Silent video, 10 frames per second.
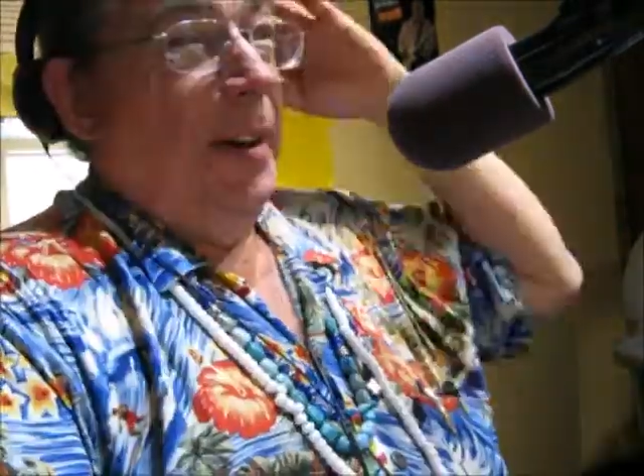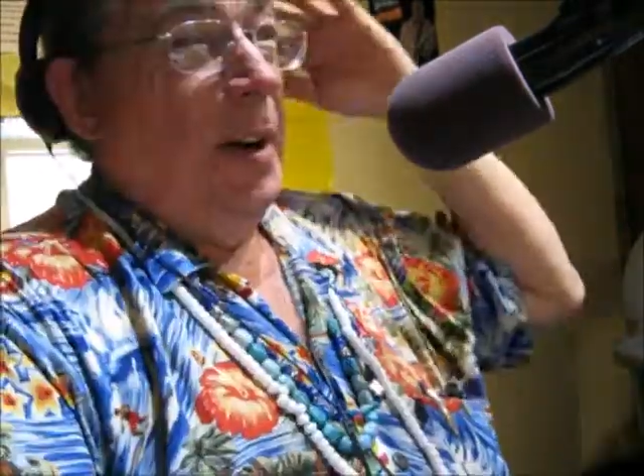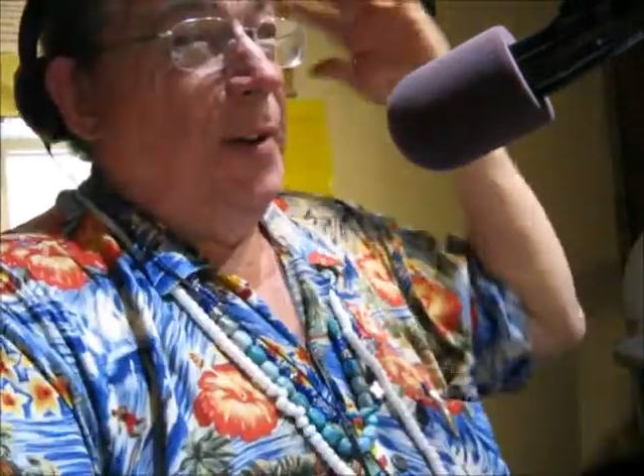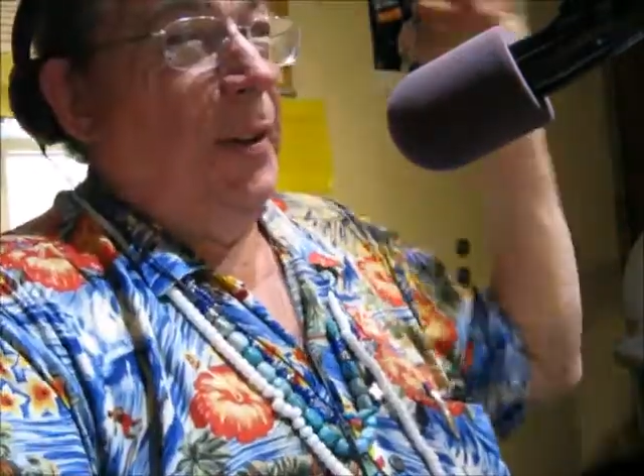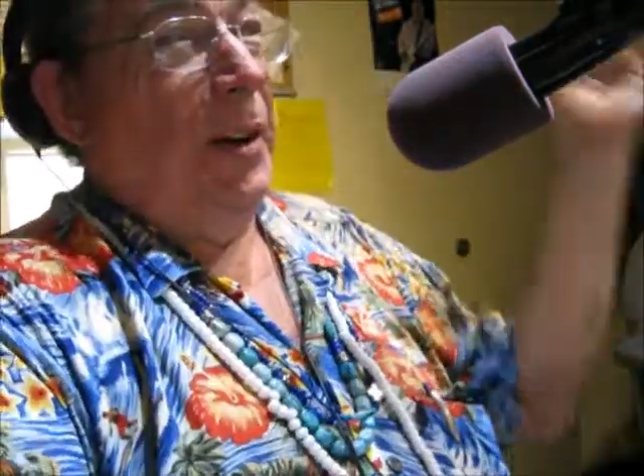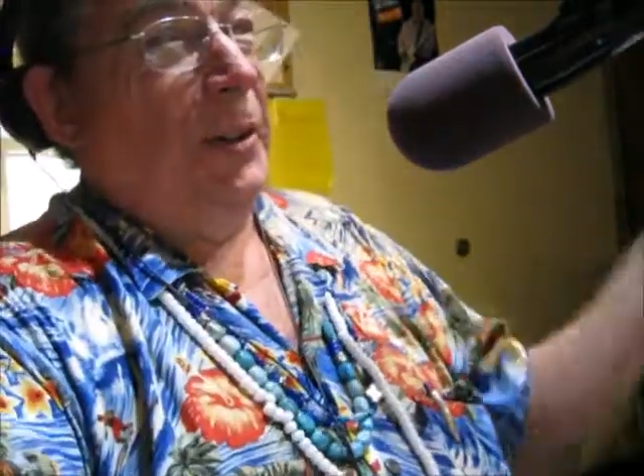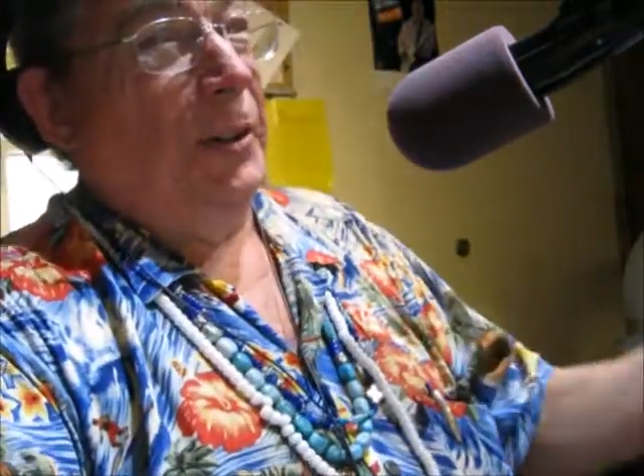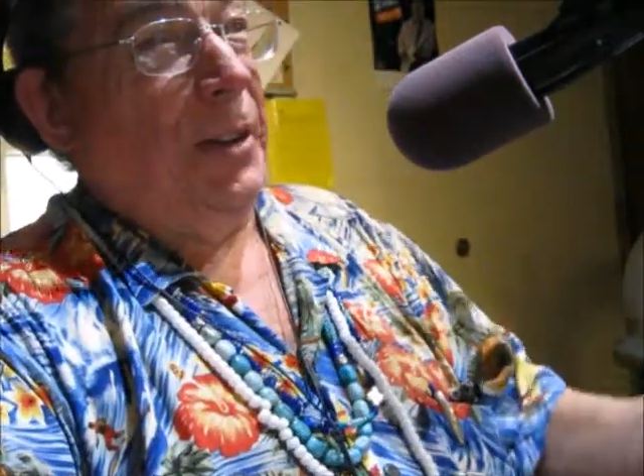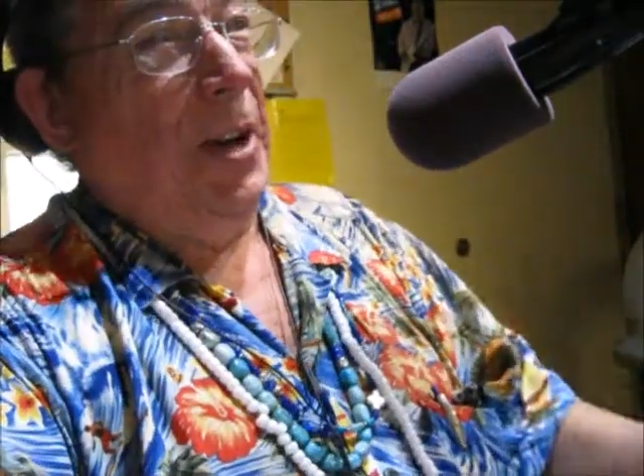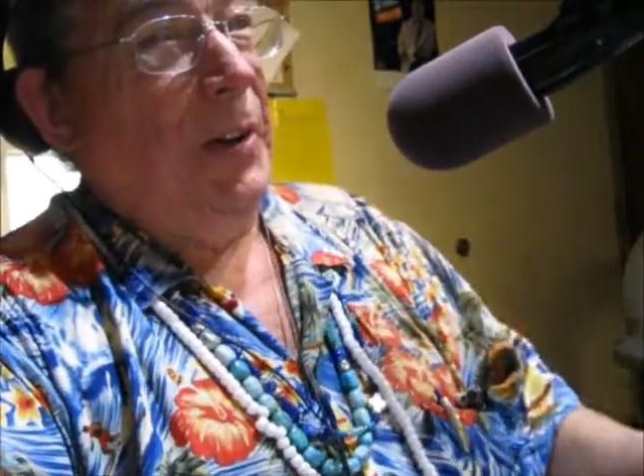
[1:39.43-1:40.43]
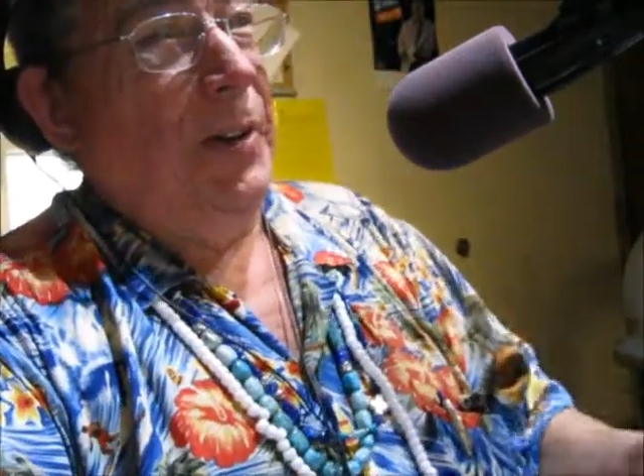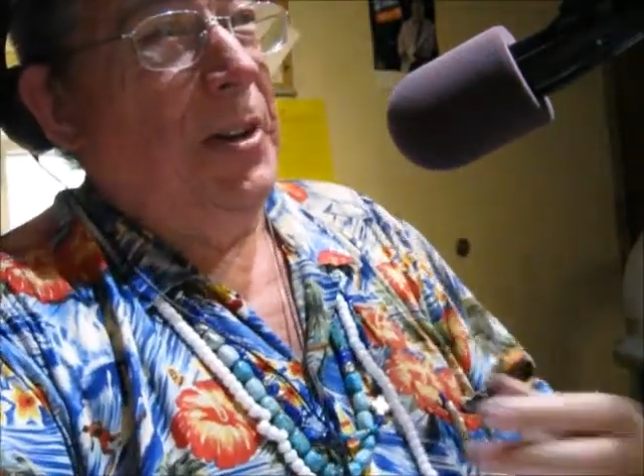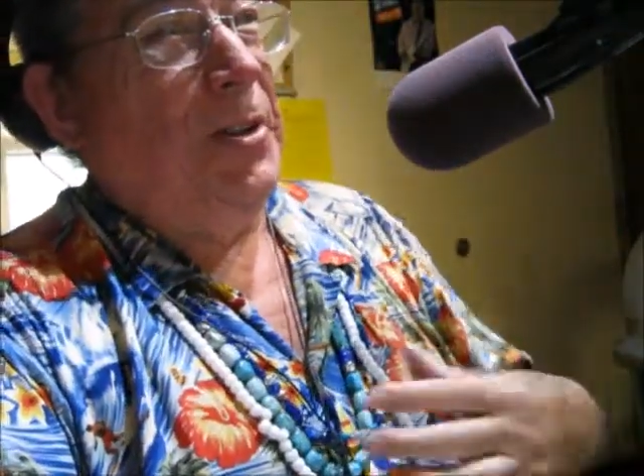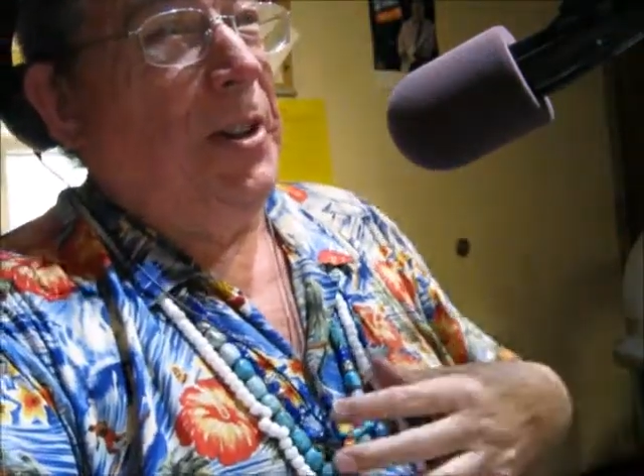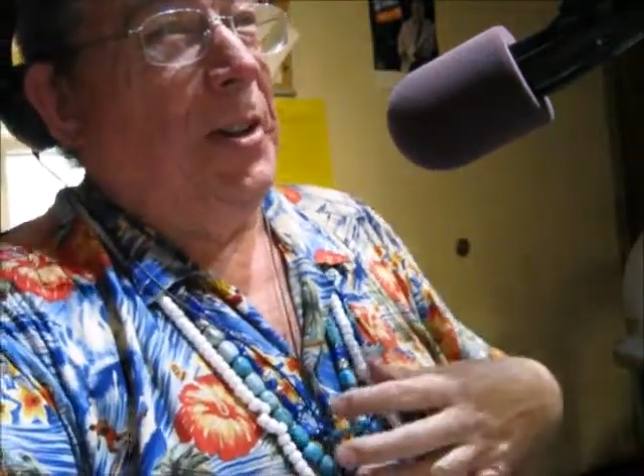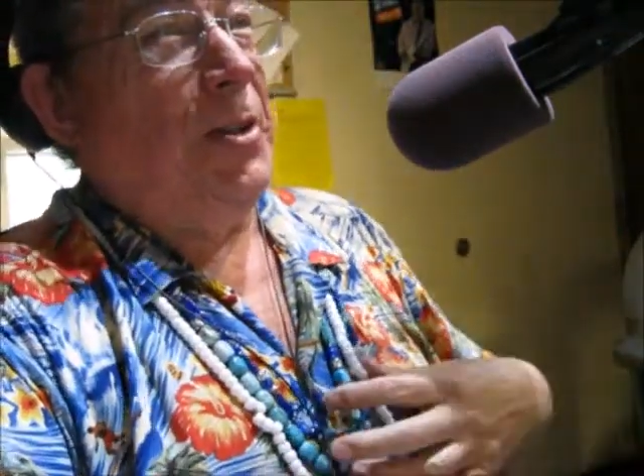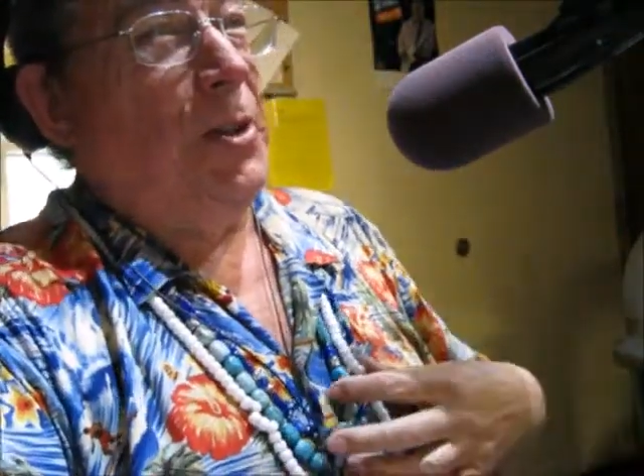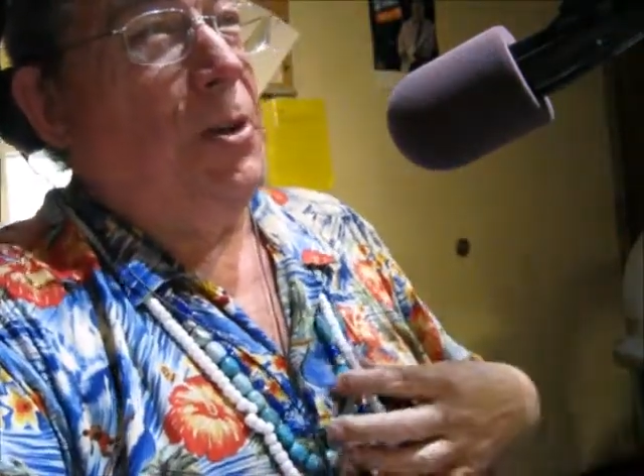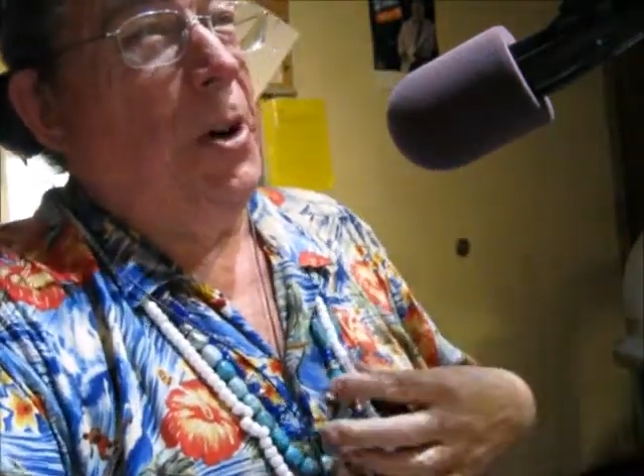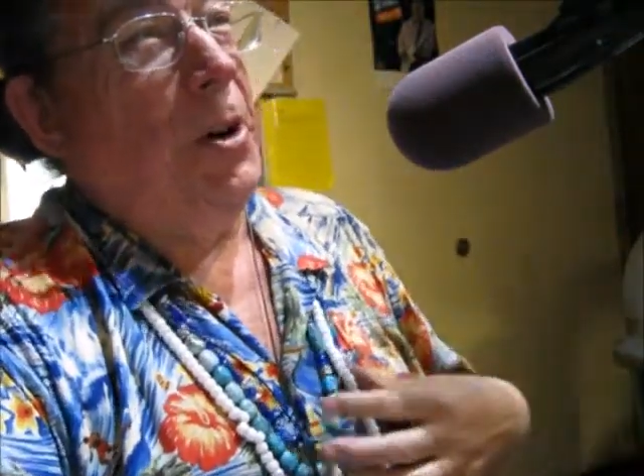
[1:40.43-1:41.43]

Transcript: then I look down and there's the kazoo.